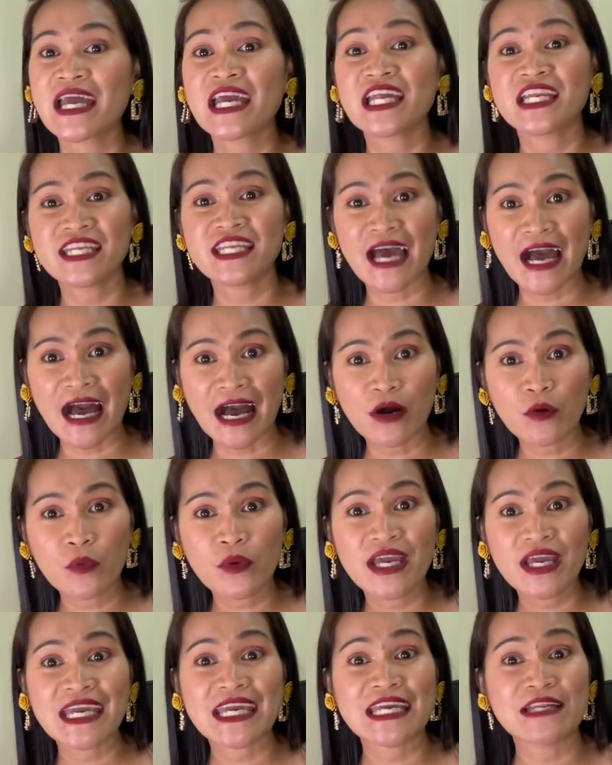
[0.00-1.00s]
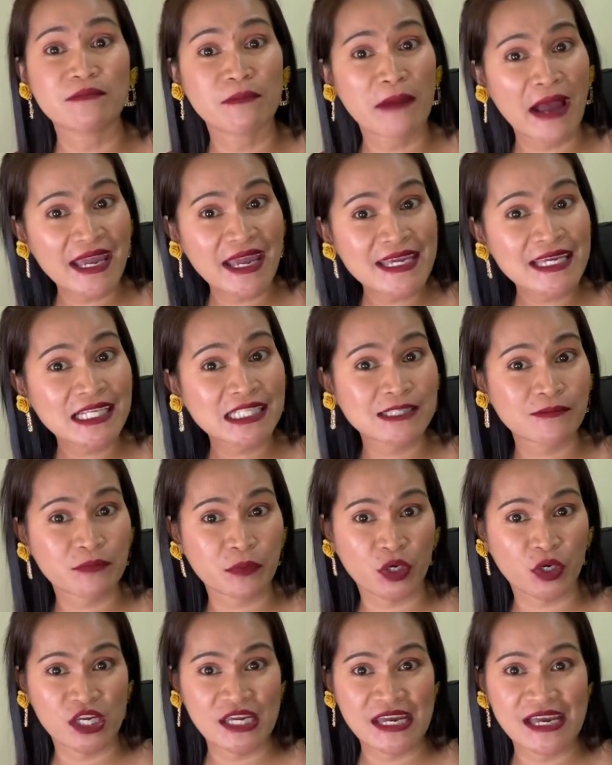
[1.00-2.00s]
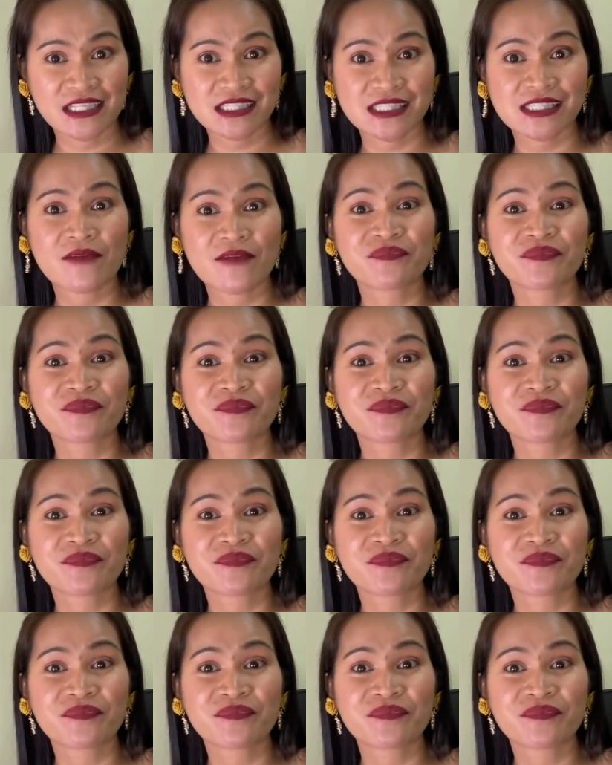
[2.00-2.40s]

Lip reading: Now, in my experience,